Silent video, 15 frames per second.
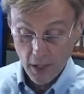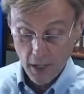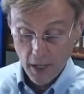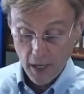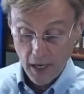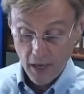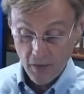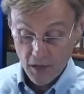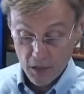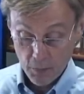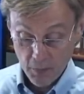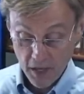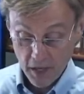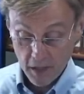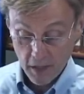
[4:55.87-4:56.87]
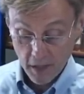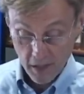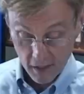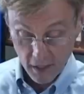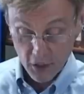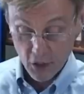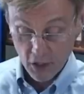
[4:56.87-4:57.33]
and they spent
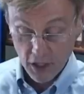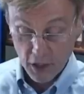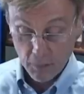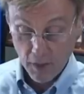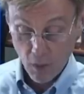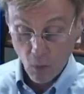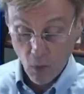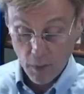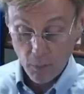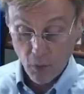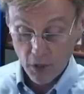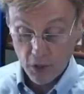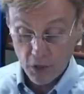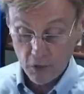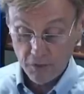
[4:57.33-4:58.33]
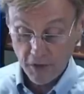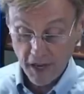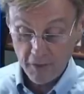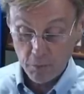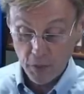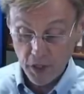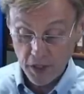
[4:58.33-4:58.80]
allegedly spent
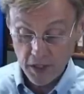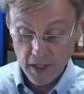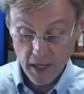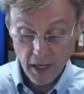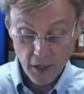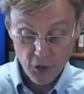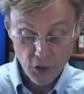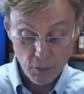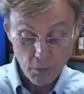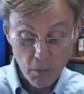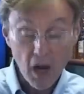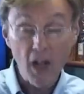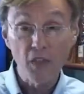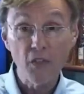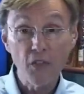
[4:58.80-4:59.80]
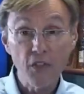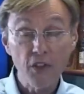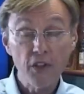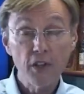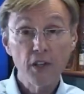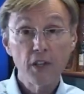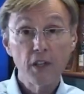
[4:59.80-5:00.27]
1.25 million dollars a month
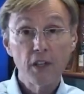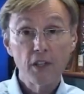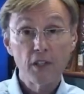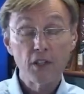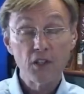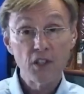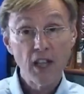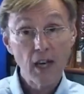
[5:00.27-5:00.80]
to set up